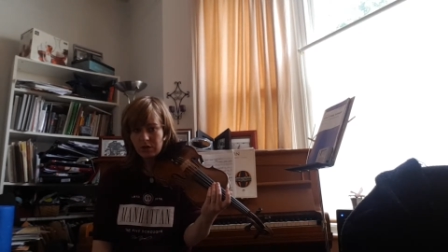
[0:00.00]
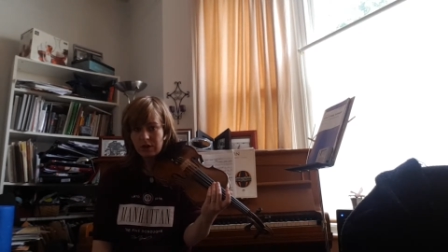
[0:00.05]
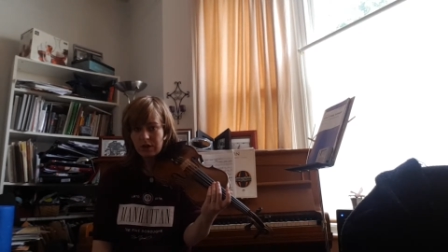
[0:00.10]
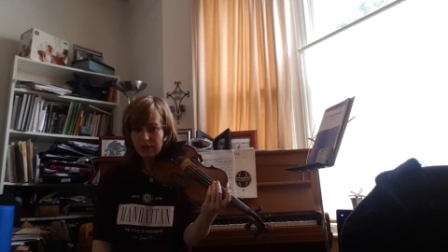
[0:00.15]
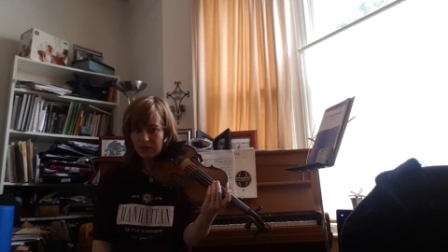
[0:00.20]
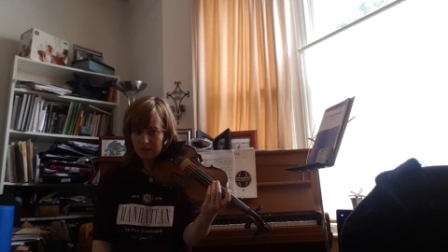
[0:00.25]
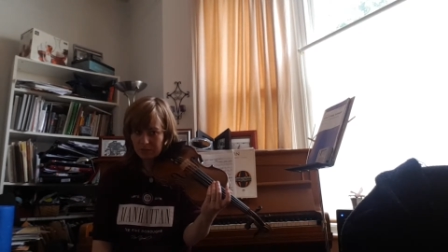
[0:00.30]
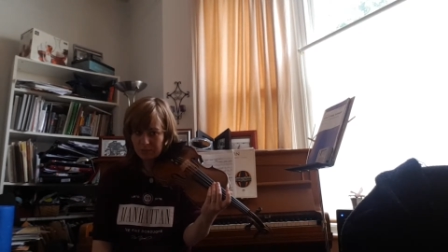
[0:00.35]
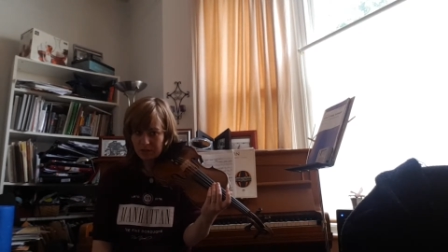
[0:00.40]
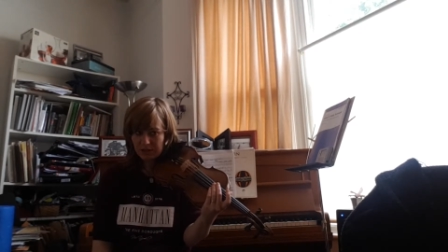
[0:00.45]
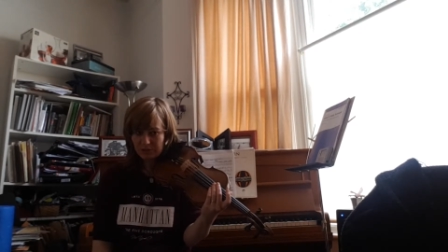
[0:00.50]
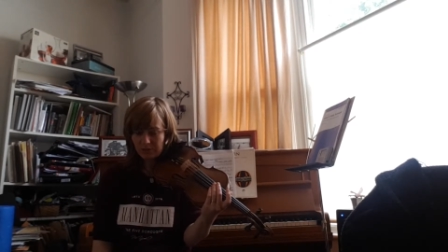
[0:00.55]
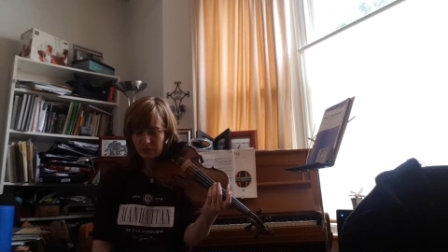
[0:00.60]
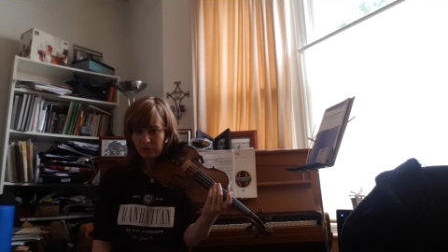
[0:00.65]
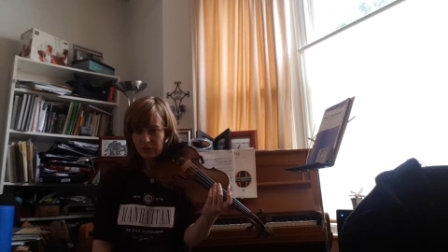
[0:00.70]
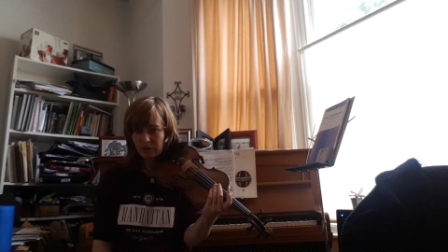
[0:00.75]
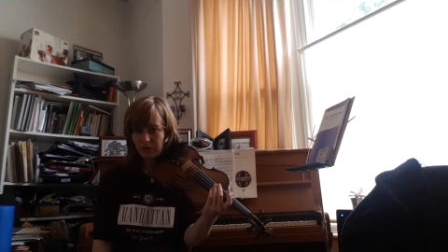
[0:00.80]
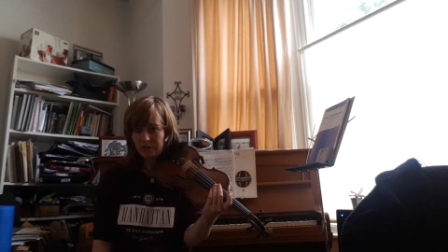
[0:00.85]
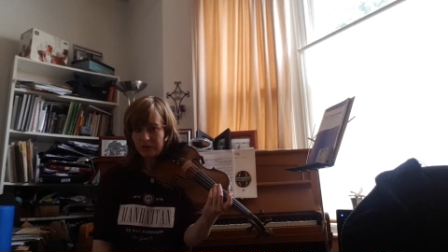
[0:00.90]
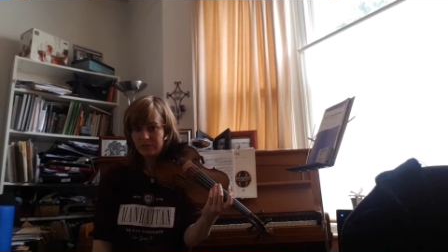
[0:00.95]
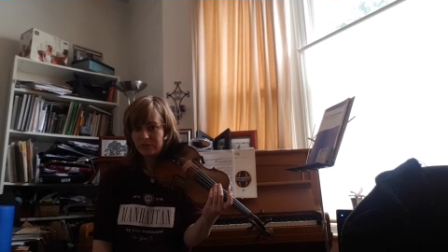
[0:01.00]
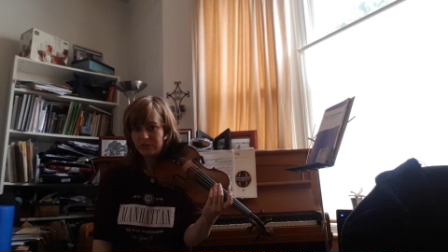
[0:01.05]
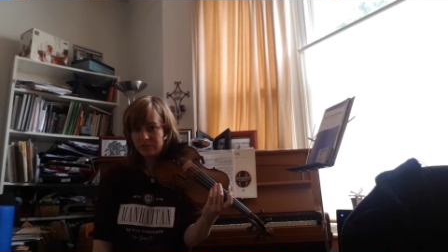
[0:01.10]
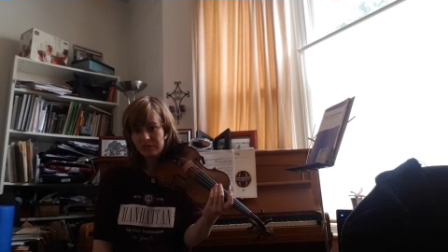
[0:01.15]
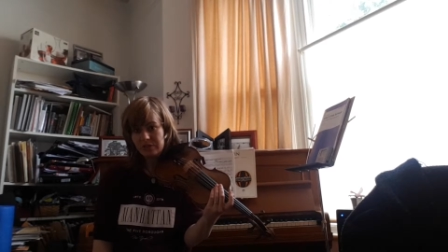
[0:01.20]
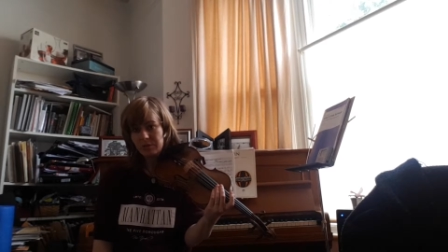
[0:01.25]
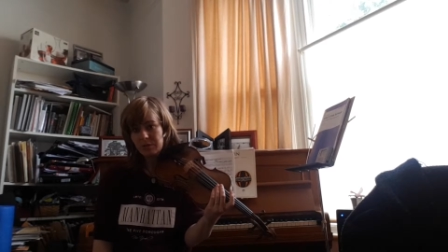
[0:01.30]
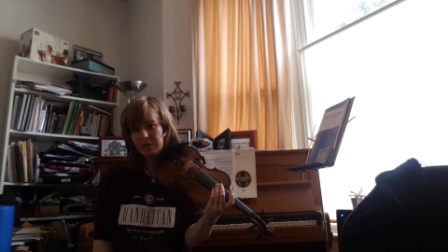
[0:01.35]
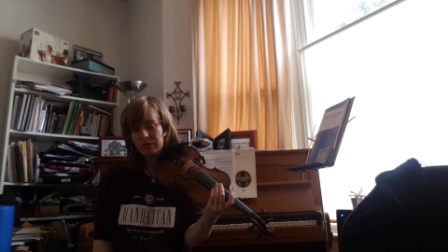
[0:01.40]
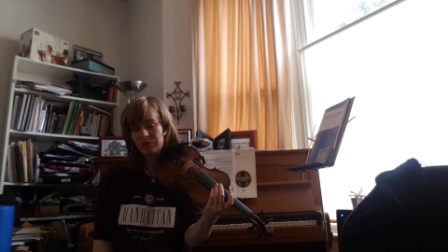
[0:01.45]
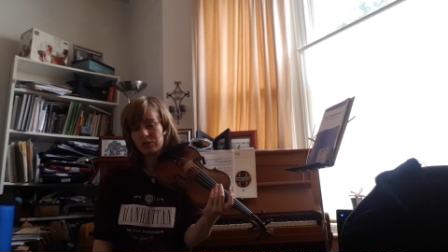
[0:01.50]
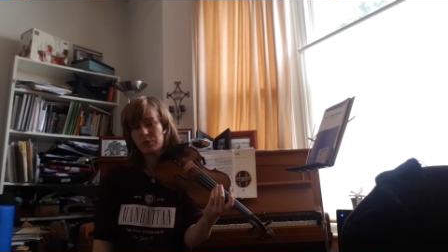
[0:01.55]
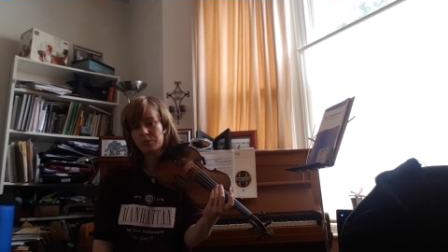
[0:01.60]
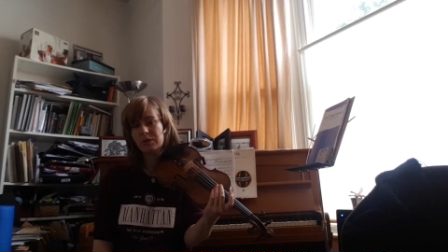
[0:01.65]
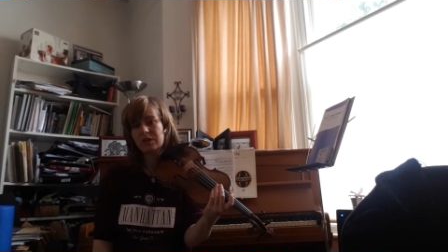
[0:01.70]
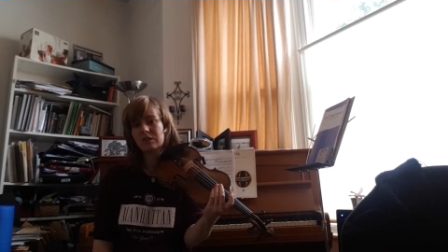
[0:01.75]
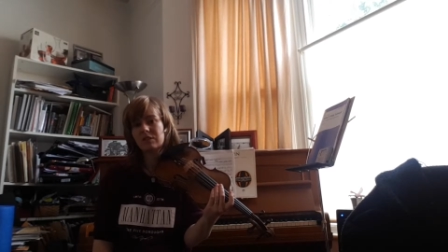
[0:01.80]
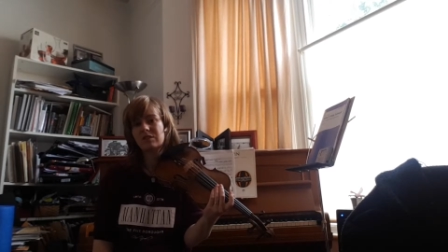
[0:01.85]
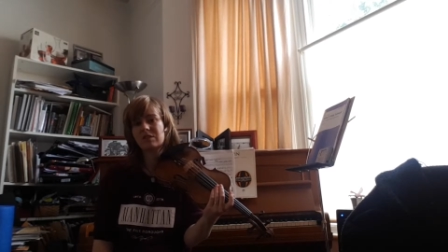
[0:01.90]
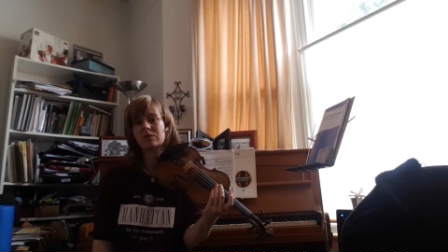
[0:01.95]
A major, and G major
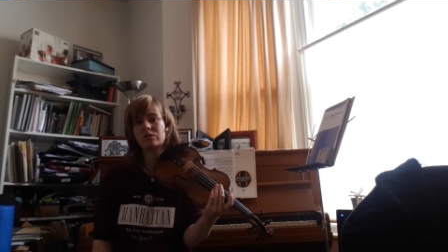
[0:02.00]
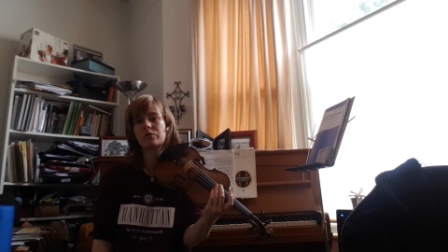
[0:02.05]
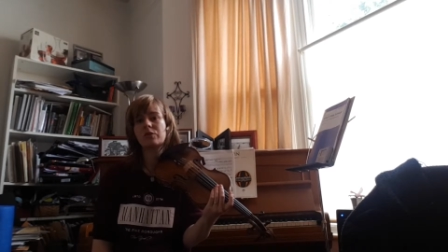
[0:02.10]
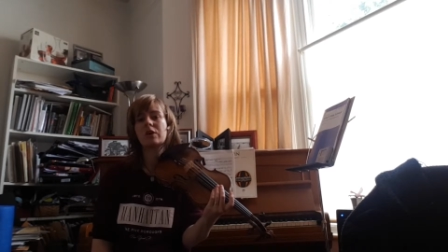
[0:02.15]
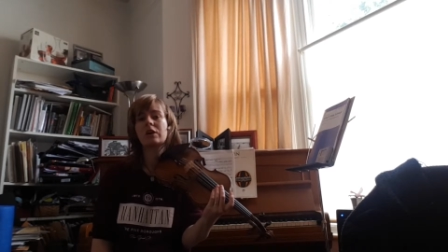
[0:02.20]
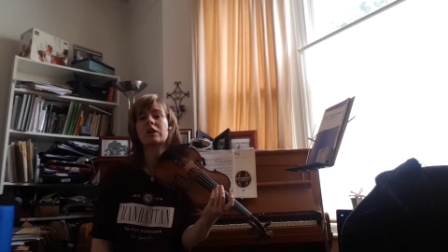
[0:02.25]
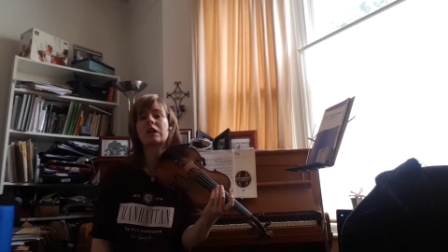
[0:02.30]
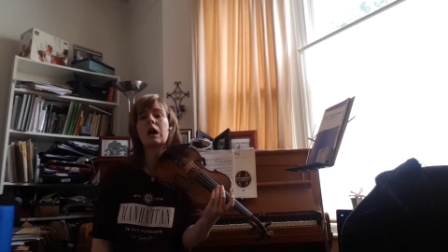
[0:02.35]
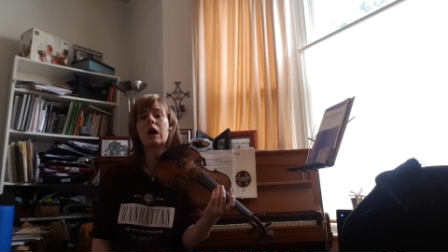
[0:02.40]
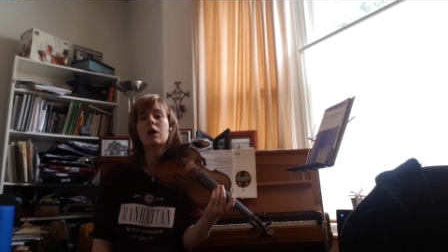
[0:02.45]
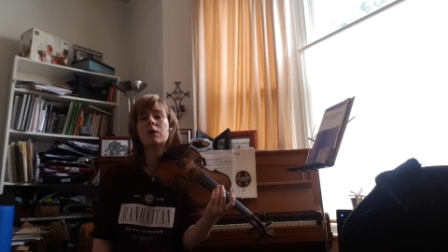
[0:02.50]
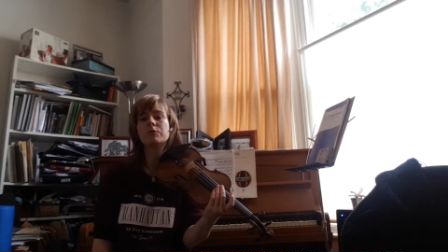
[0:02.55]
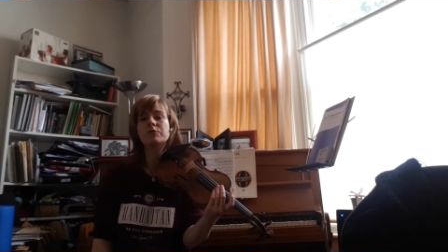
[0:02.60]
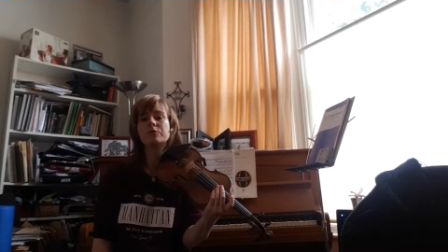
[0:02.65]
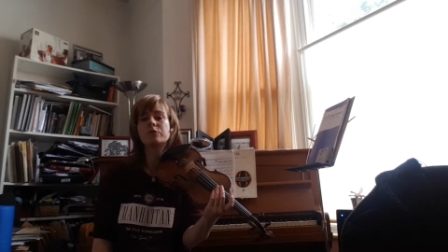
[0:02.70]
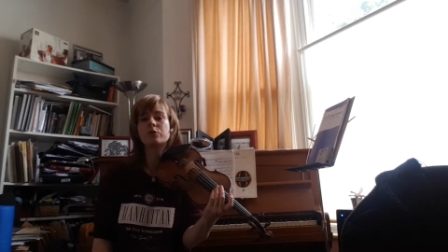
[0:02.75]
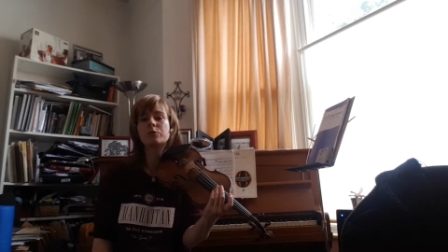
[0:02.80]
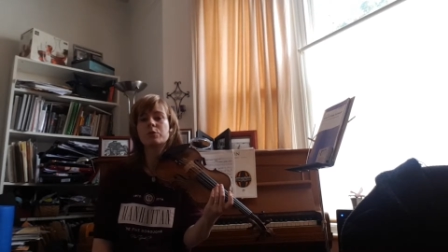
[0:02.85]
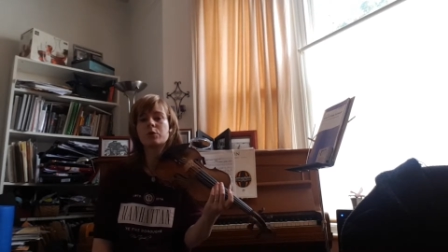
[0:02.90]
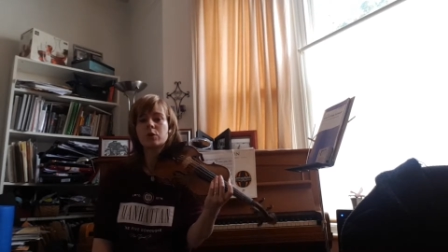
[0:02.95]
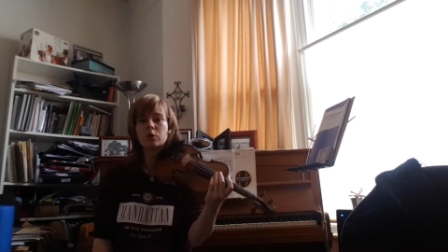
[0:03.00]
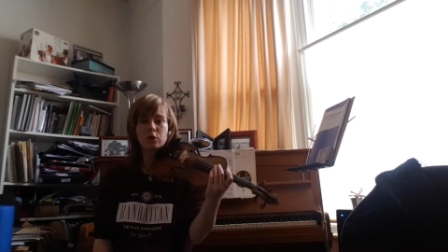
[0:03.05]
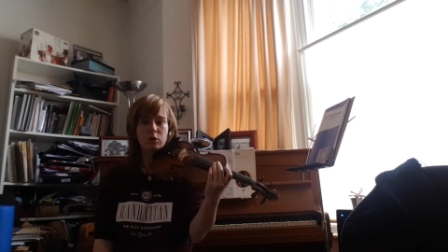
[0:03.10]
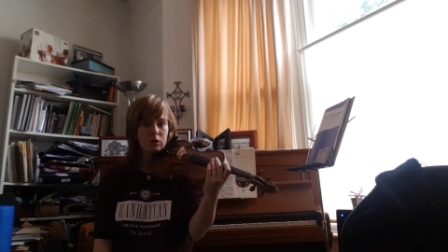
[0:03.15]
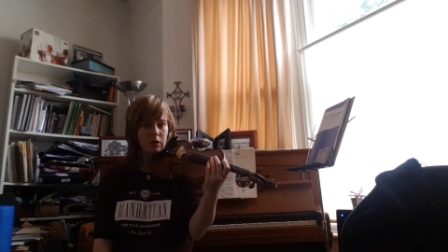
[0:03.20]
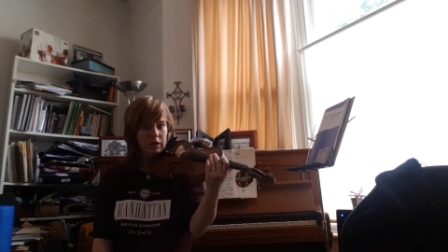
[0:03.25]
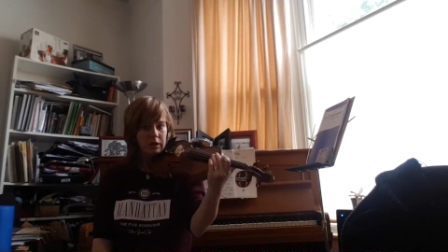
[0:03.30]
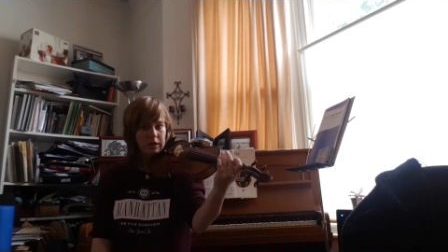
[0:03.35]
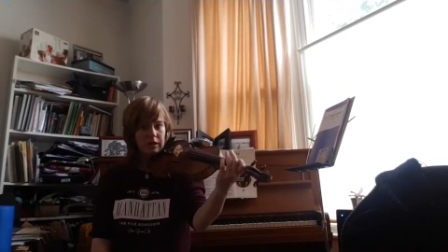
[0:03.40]
because these are very comfortable